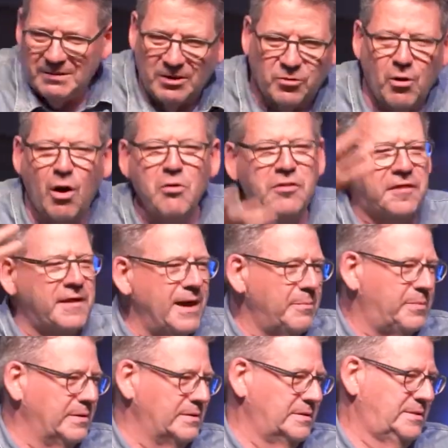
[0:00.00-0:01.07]
growth
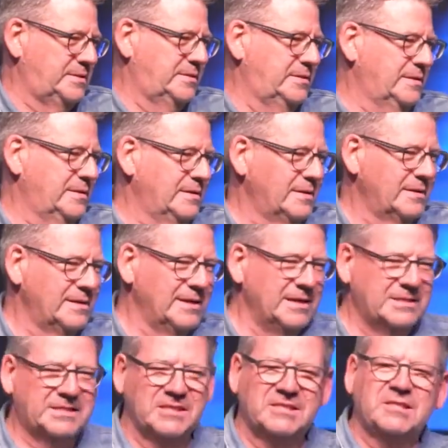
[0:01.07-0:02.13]
happens.
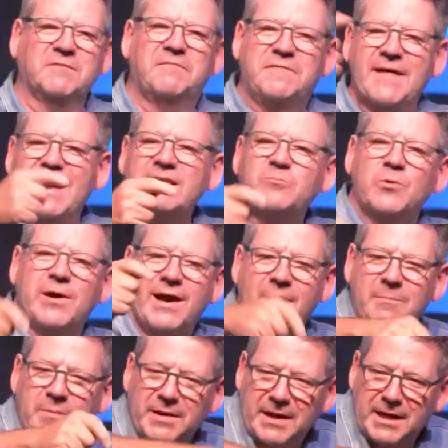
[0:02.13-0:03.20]
It's as if that were
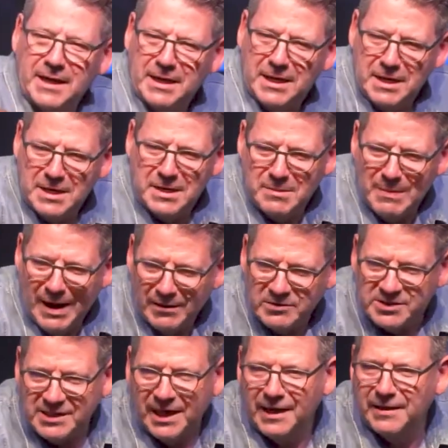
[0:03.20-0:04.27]
happening in
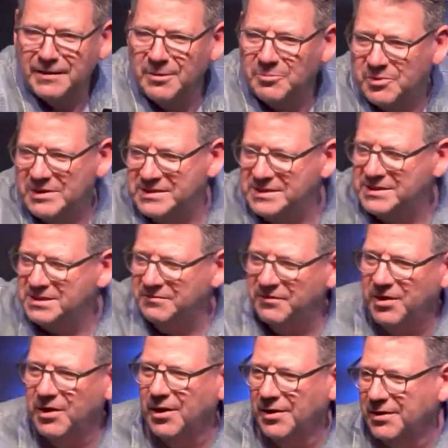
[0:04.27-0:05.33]
Mount Zion, the presence
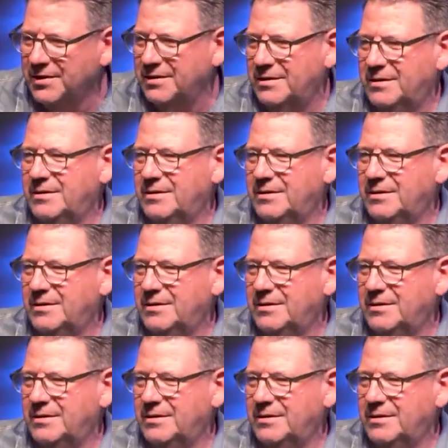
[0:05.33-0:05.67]
of God